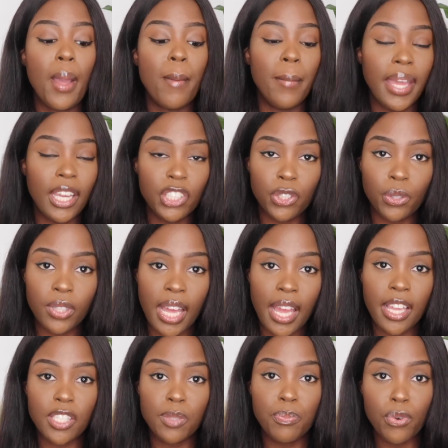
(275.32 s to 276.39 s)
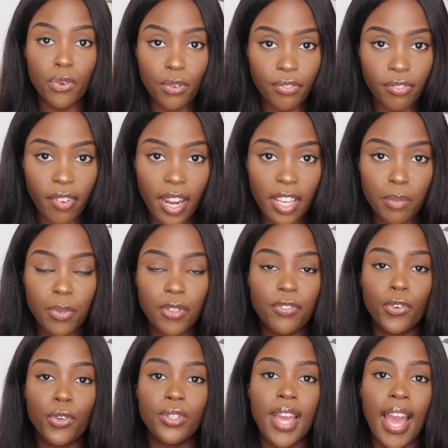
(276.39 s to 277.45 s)
Make sure that it's proofread
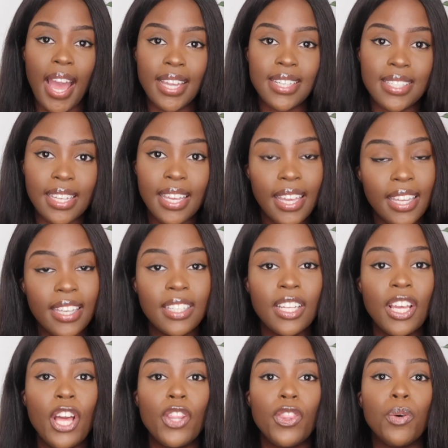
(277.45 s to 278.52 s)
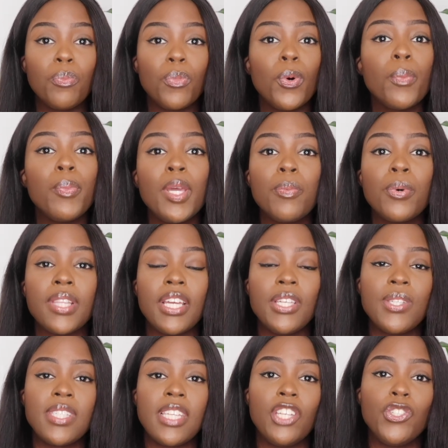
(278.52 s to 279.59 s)
before you hand it in. The more people that you
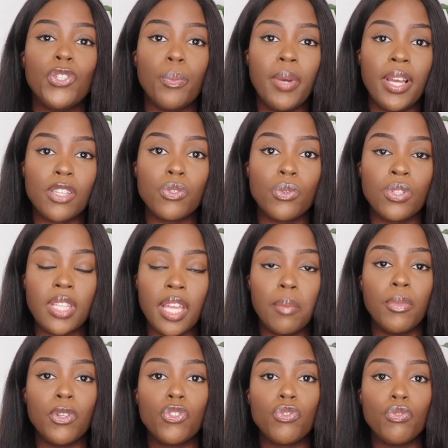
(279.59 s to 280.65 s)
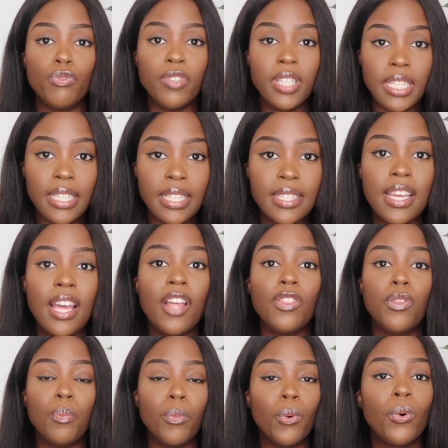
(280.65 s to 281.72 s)
send your personal statement to read,
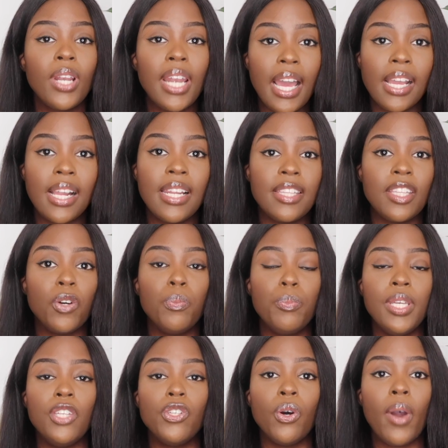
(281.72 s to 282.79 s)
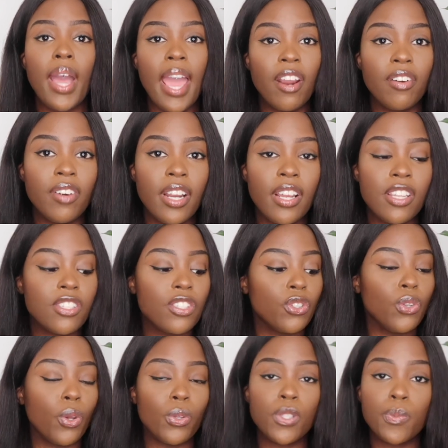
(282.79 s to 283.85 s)
the more likely there will be no errors,
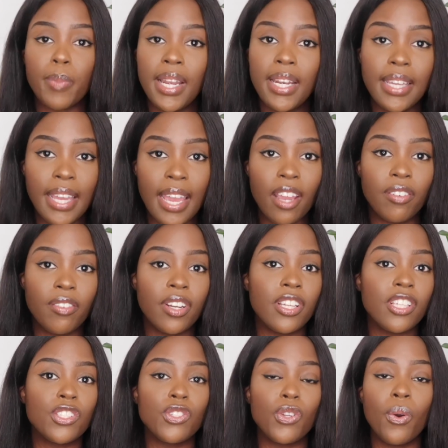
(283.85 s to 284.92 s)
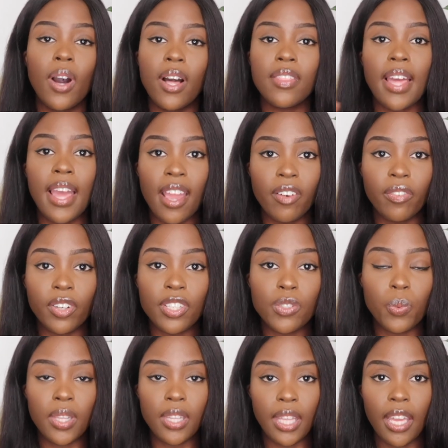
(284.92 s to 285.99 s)
no spelling errors, no other errors
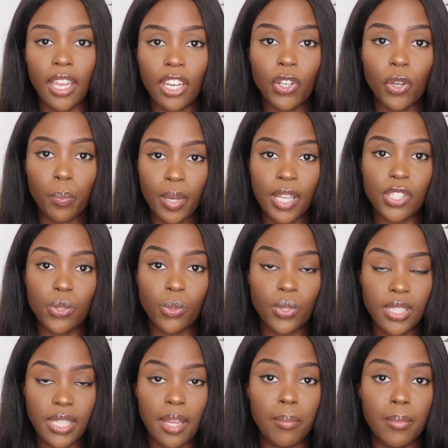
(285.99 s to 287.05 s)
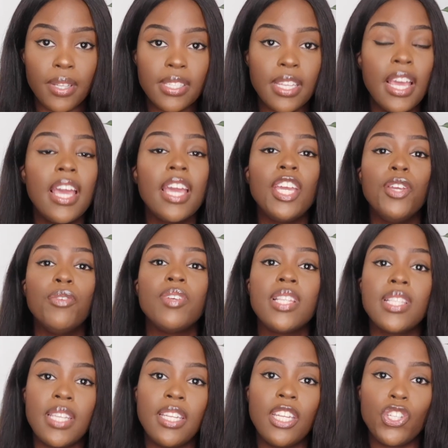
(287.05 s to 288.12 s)
within your personal statement. Even
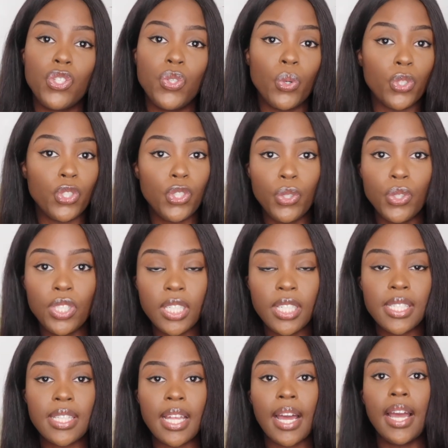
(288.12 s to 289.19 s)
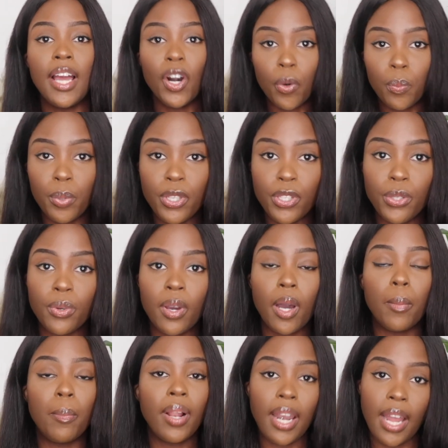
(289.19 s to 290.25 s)
send it to your tutors that are helping you
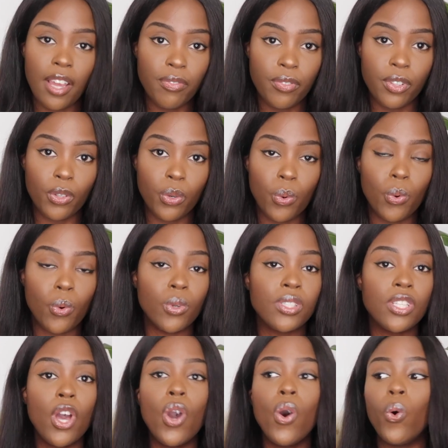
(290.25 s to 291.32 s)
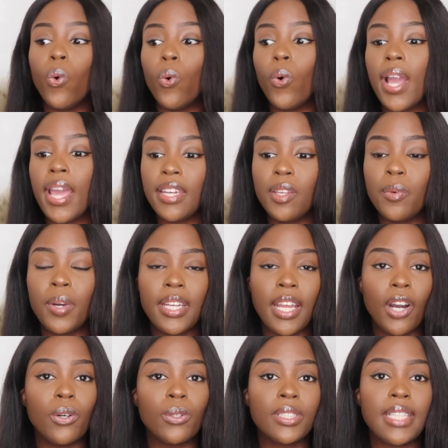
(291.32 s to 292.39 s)
apply for the course, or anyone
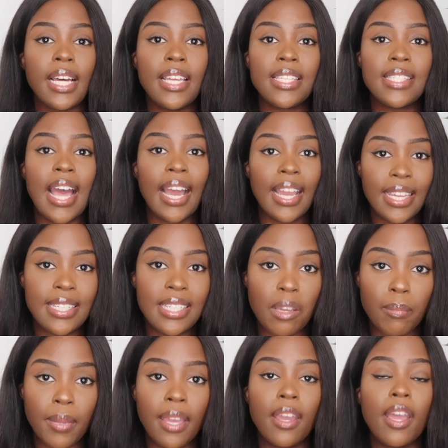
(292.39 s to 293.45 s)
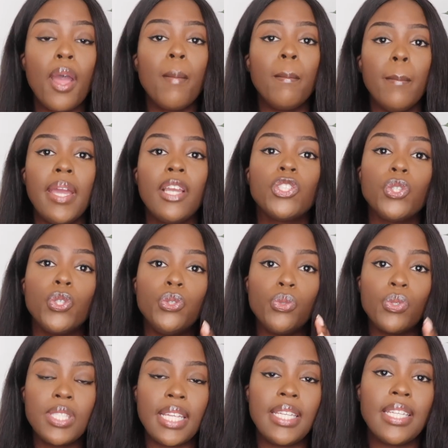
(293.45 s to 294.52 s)
else that is academic. Make sure you
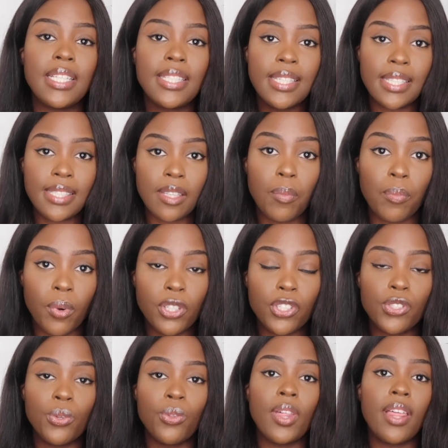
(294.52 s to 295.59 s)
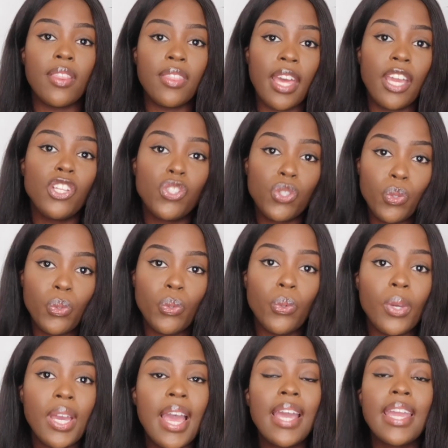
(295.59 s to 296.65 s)
send it to someone so that they
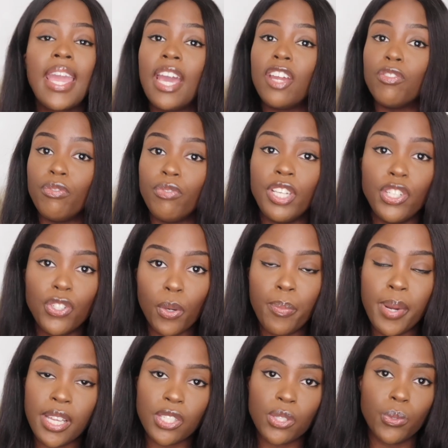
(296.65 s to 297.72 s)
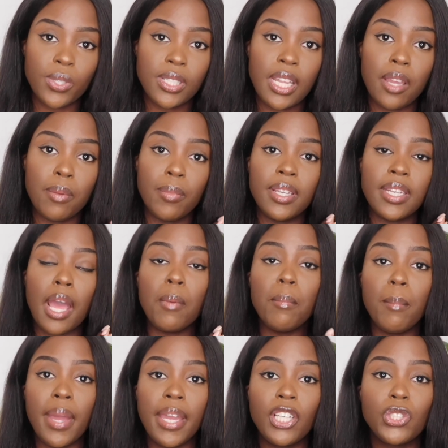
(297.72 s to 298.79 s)
too can read your personal statement
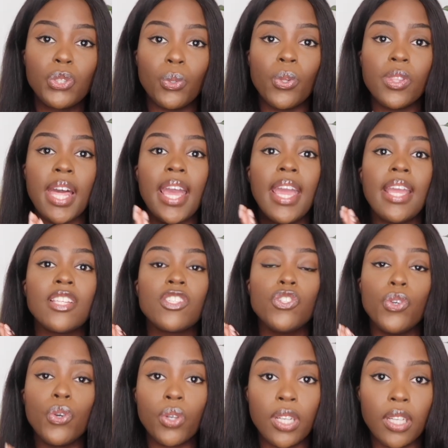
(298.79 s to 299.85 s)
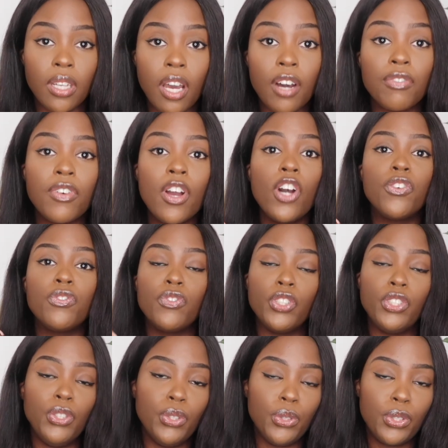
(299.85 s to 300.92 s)
and make sure that it's good enough for
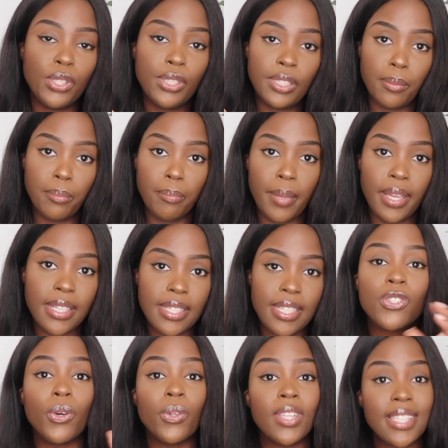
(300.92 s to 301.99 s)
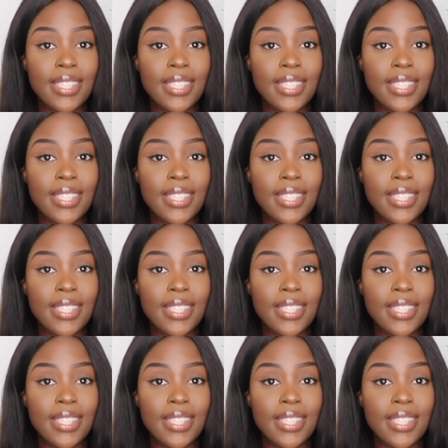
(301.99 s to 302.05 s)
you to submit. So the